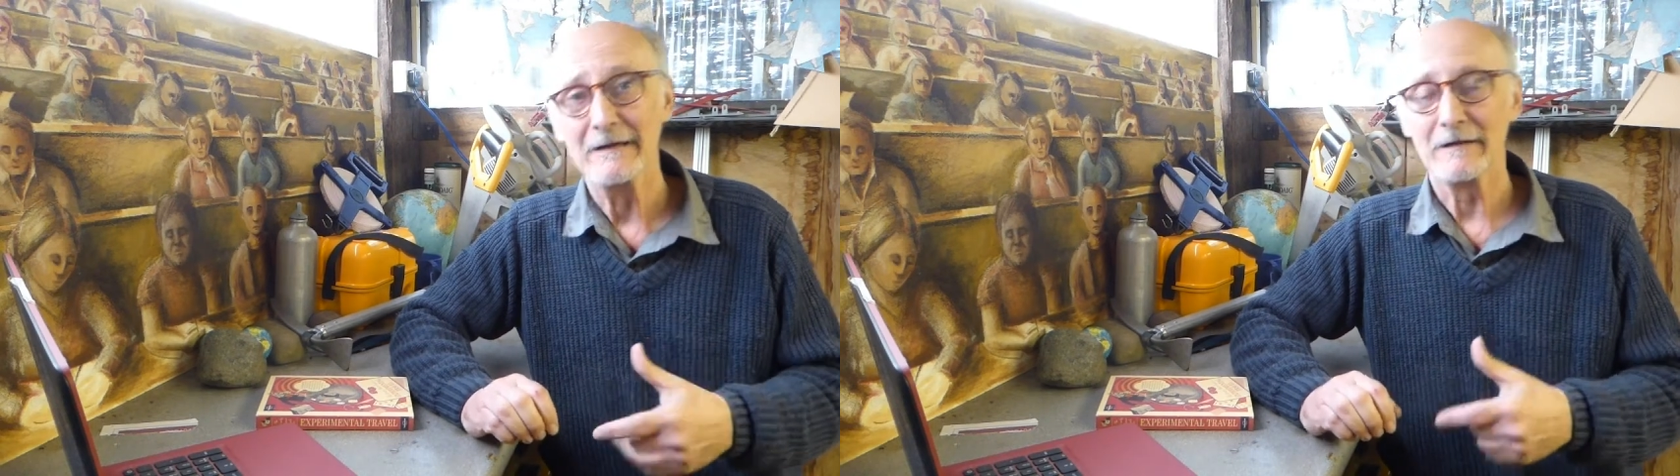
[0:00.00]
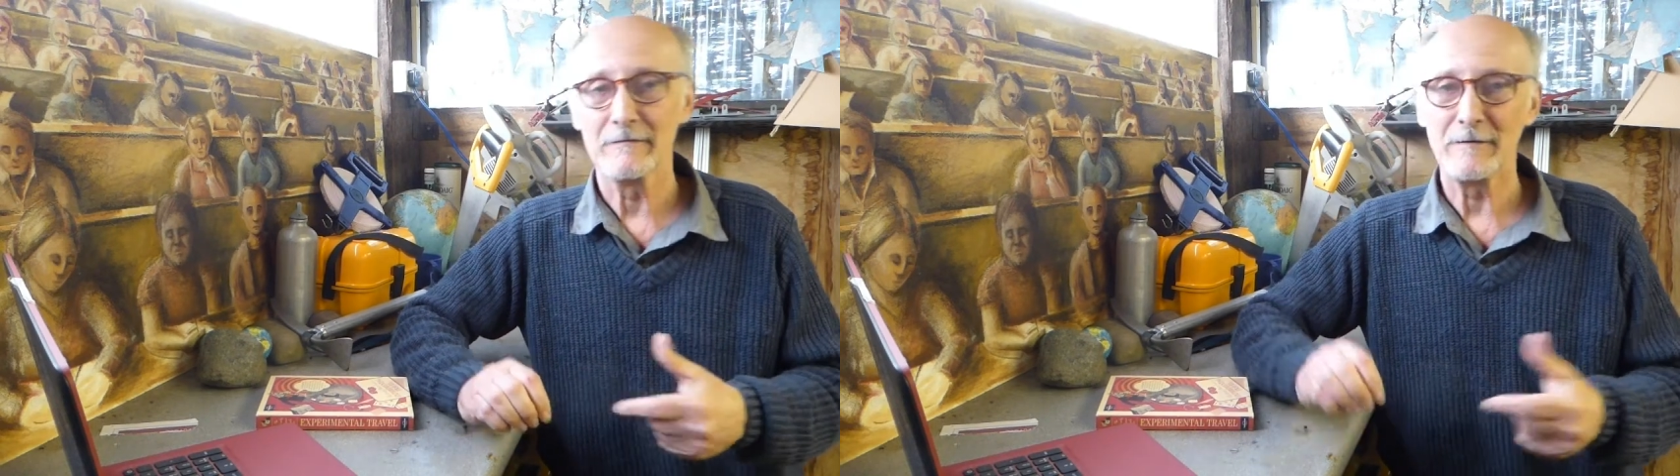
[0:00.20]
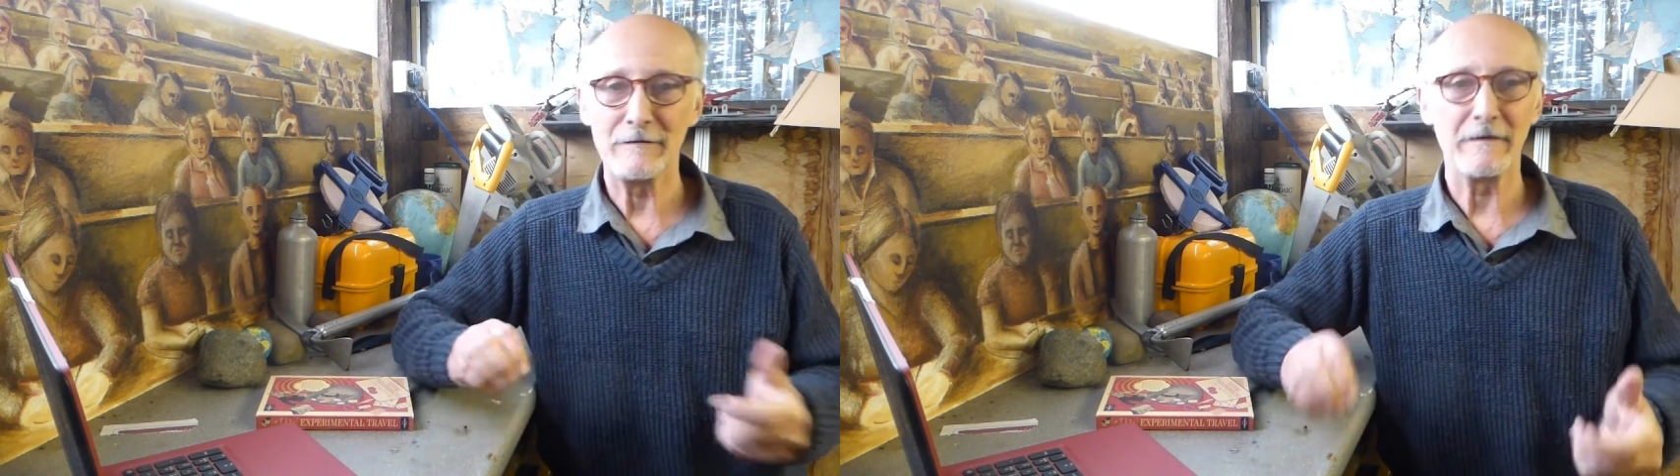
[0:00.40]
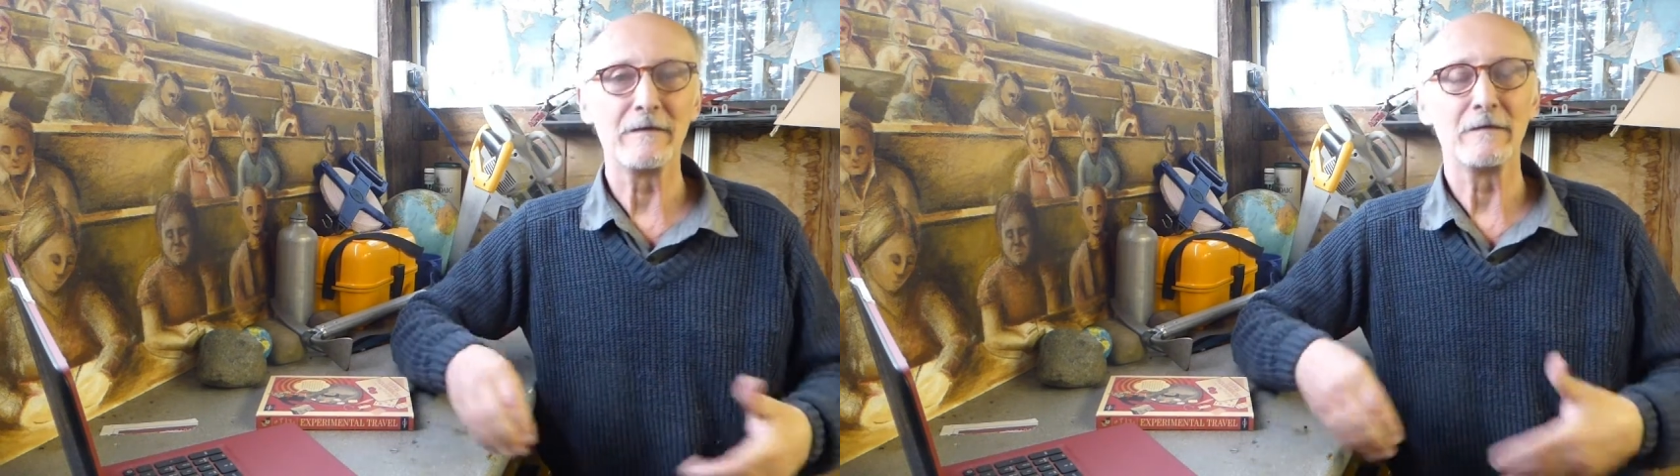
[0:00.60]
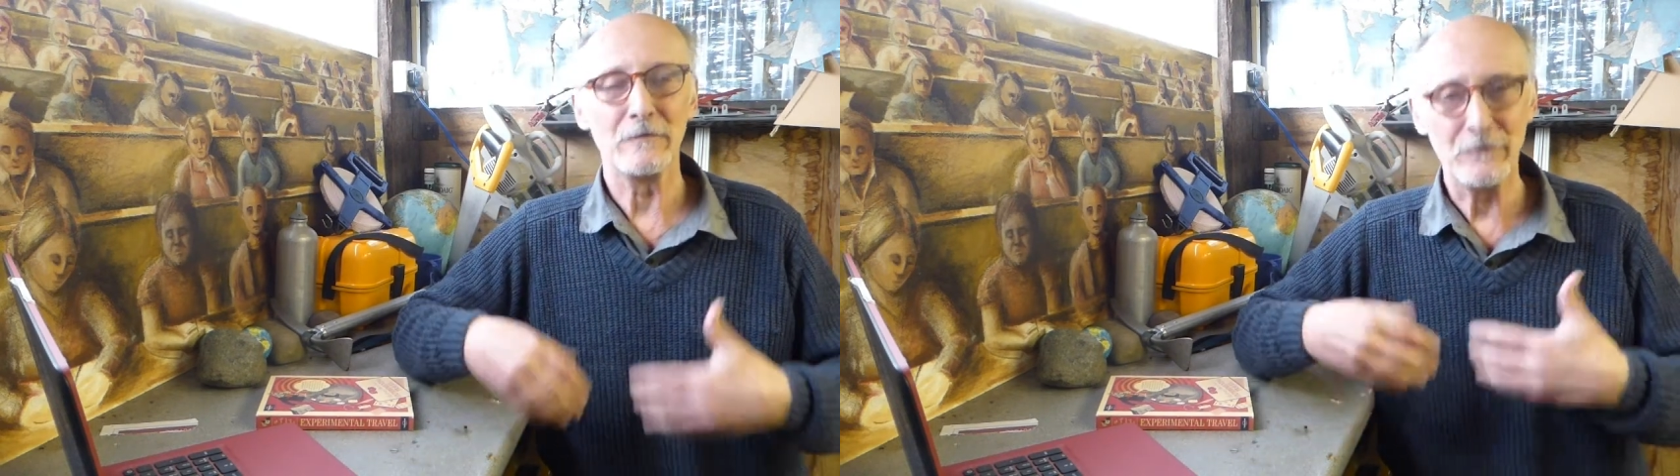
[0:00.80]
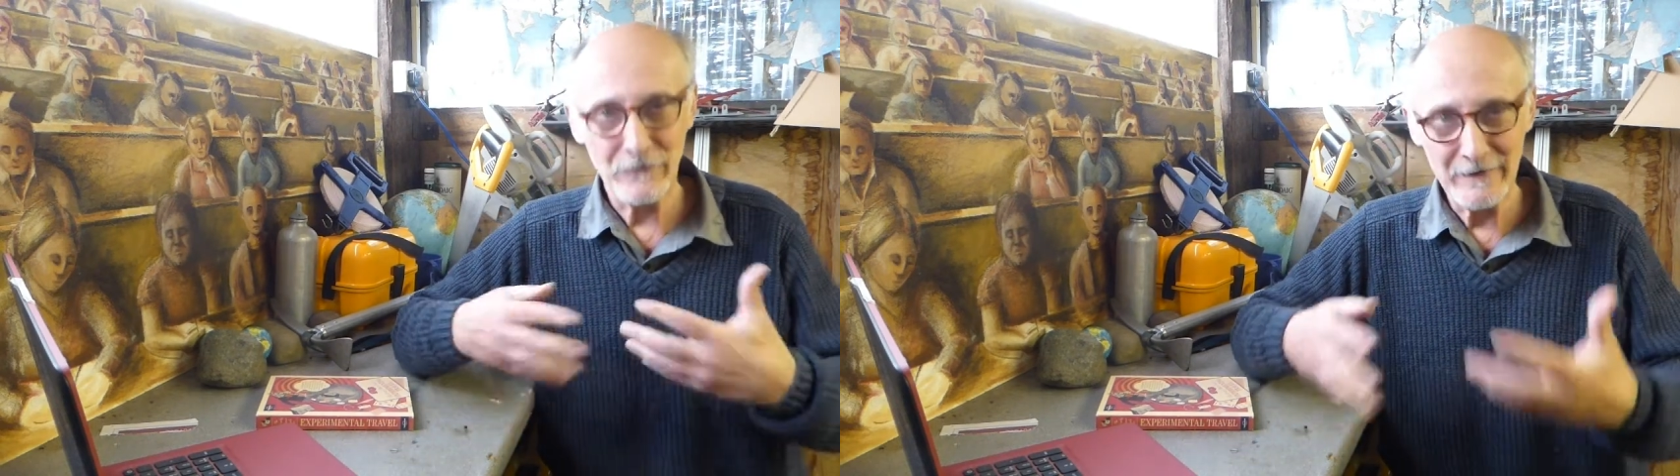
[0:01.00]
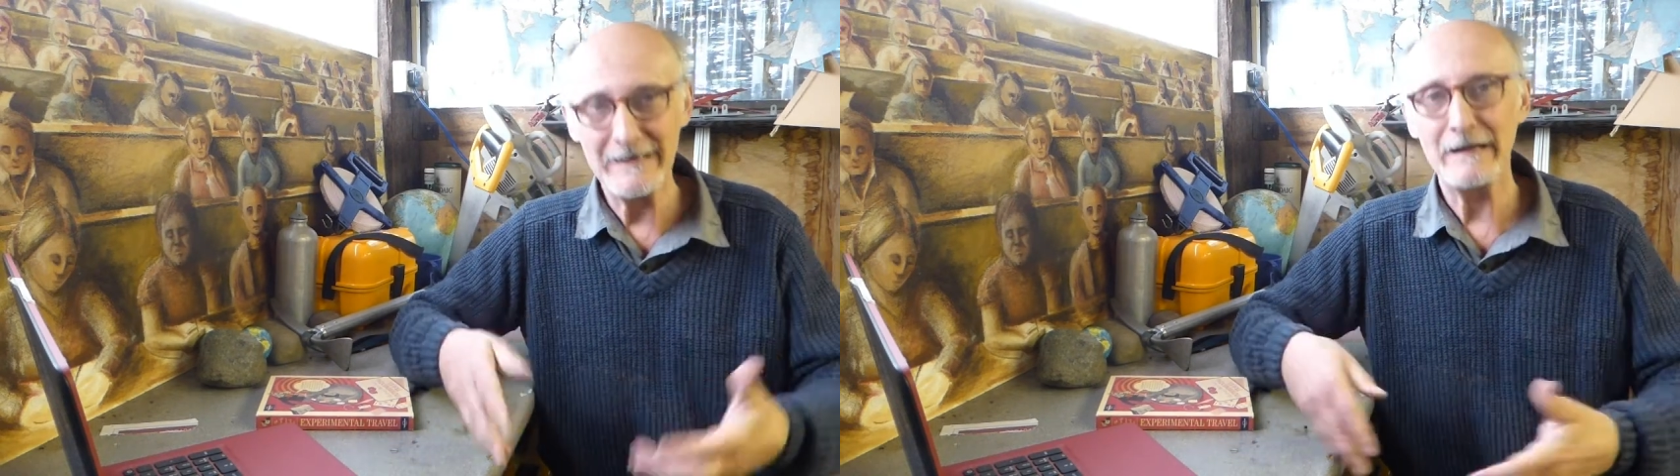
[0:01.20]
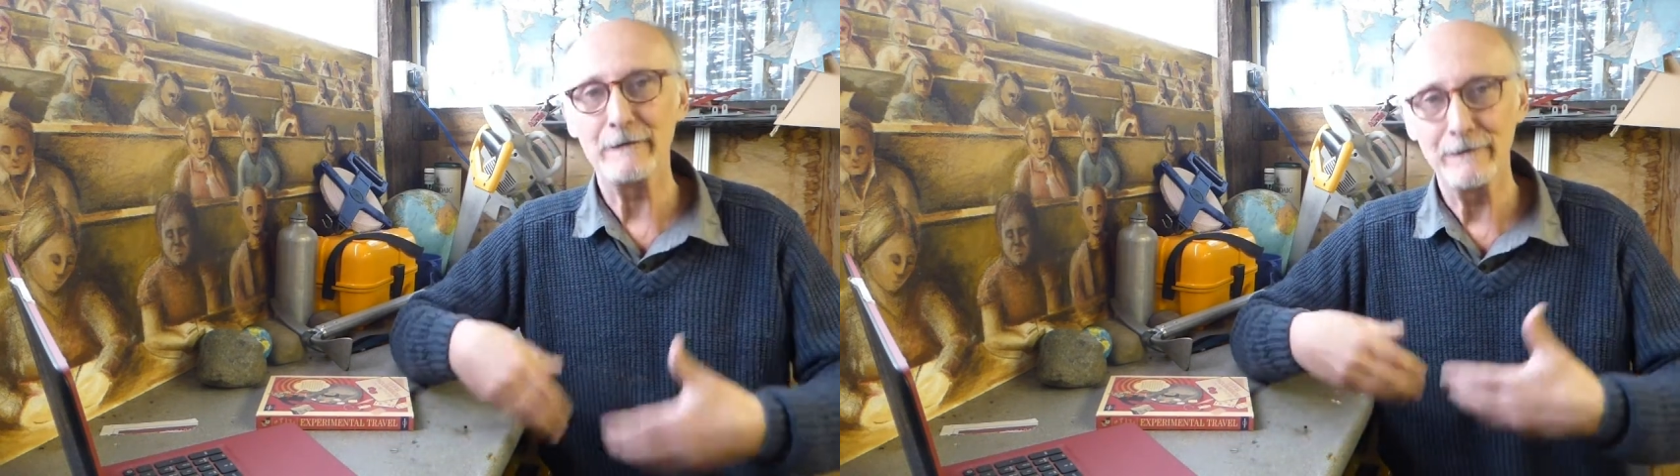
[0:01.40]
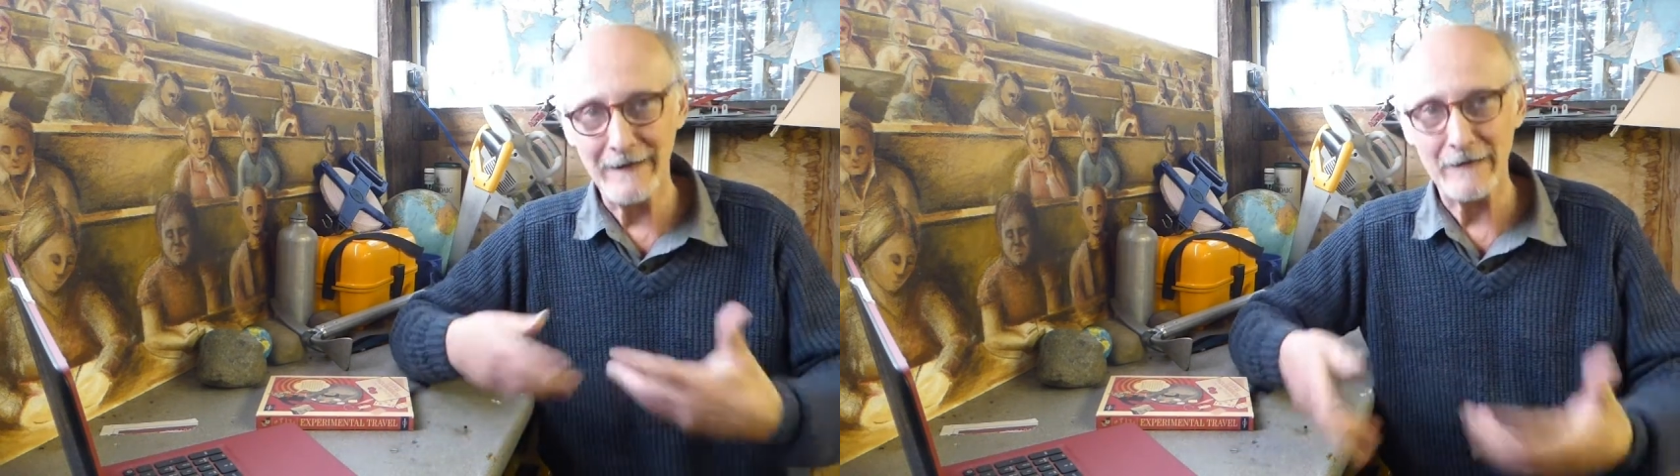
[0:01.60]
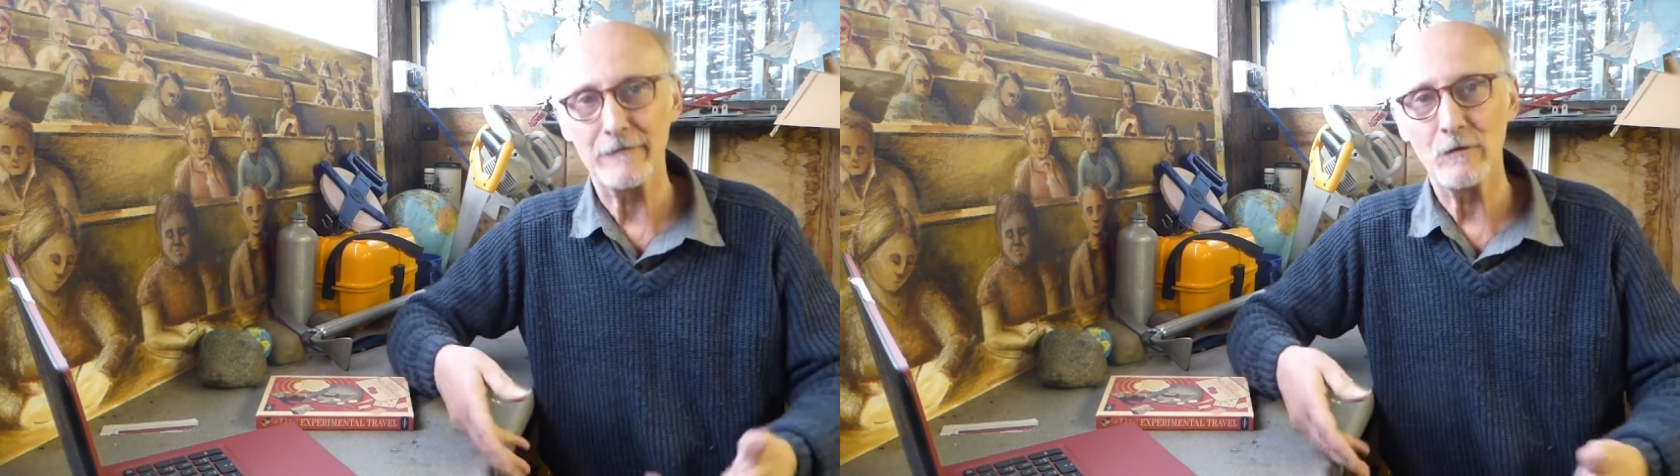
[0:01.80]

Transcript: as being something that really affects